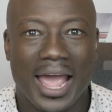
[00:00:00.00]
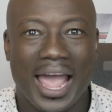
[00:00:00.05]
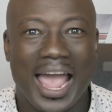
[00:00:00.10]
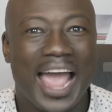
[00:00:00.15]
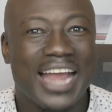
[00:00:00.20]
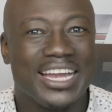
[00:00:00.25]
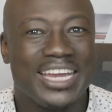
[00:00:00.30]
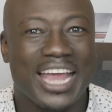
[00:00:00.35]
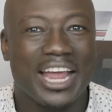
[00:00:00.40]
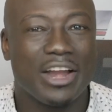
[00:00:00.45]

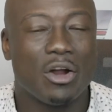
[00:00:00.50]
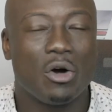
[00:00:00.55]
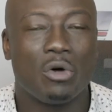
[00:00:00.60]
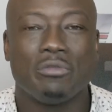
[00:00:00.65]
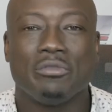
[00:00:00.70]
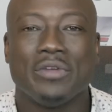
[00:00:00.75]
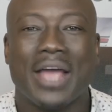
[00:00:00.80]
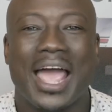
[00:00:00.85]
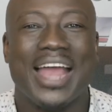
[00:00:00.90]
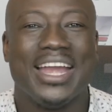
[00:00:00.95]
And they
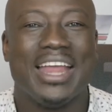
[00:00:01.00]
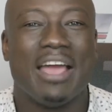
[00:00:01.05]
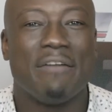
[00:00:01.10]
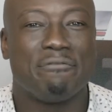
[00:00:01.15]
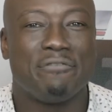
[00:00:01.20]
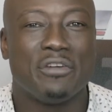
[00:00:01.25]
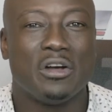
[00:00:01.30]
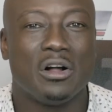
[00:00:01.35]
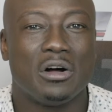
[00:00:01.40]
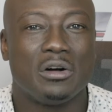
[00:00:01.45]

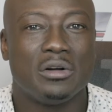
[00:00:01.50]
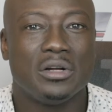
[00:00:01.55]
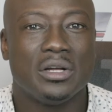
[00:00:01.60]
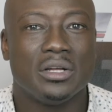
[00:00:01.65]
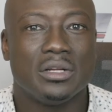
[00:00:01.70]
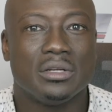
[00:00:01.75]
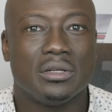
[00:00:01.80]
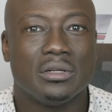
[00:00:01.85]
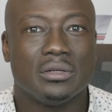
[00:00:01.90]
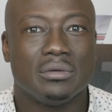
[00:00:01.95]
feel
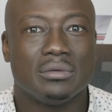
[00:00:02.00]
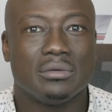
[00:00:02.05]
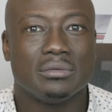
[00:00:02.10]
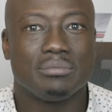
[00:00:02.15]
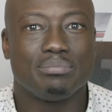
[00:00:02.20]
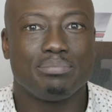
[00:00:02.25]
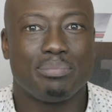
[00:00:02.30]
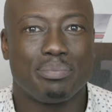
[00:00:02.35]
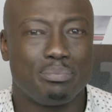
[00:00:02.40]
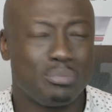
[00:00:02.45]

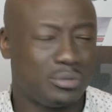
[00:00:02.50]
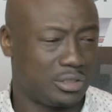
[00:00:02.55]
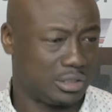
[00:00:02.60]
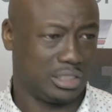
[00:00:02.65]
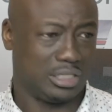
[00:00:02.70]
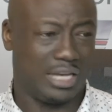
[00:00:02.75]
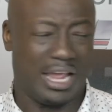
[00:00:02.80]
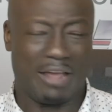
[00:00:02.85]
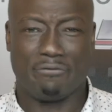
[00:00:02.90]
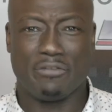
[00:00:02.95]

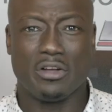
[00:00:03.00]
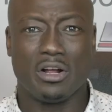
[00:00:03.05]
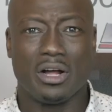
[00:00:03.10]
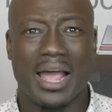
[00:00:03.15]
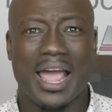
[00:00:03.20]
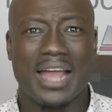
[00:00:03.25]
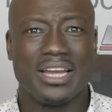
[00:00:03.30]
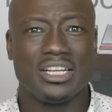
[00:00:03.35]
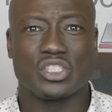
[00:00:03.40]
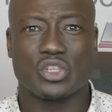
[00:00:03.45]

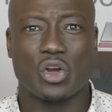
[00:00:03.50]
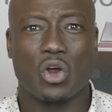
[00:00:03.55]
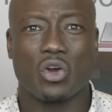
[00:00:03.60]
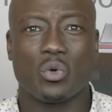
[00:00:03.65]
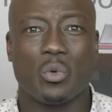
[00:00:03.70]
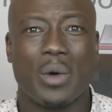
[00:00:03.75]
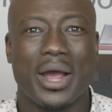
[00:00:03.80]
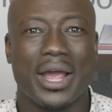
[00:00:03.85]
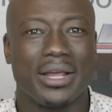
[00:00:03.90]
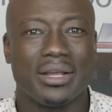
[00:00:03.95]
any
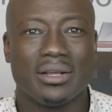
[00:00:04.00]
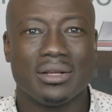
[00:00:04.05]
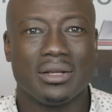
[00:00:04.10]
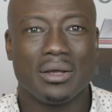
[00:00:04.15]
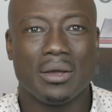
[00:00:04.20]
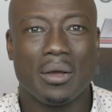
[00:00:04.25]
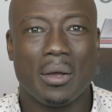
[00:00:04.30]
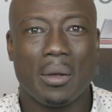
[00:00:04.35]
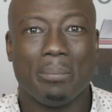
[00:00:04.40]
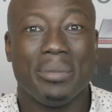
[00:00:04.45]
certain way.
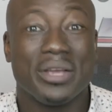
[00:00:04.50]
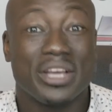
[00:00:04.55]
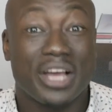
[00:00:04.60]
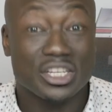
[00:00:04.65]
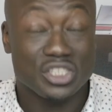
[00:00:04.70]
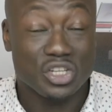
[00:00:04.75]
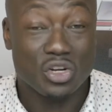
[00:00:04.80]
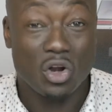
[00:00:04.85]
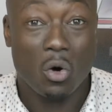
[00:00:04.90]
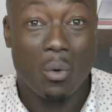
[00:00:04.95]

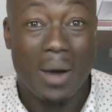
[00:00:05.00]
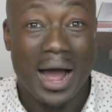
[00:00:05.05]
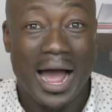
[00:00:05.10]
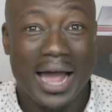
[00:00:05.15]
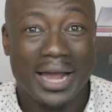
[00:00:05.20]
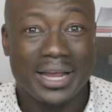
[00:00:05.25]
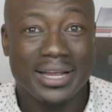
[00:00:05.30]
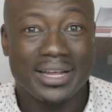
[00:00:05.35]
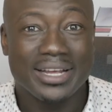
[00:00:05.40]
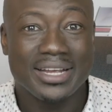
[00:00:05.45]
Because you know
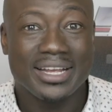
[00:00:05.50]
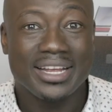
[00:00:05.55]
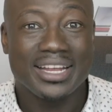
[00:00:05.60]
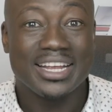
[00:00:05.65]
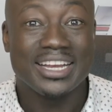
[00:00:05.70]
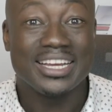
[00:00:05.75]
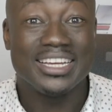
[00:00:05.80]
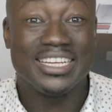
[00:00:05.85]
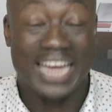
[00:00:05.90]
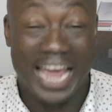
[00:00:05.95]
why?
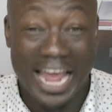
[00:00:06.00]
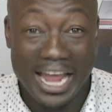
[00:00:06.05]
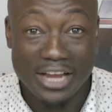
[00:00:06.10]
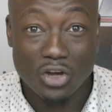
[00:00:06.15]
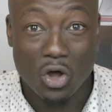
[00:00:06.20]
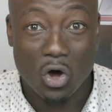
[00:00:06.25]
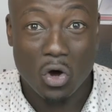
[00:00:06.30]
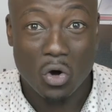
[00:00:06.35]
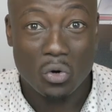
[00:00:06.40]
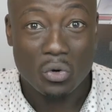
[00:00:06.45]
They
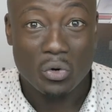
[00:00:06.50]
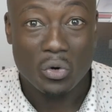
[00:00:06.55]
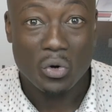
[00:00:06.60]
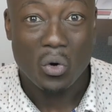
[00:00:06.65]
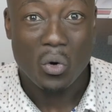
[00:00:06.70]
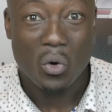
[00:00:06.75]
know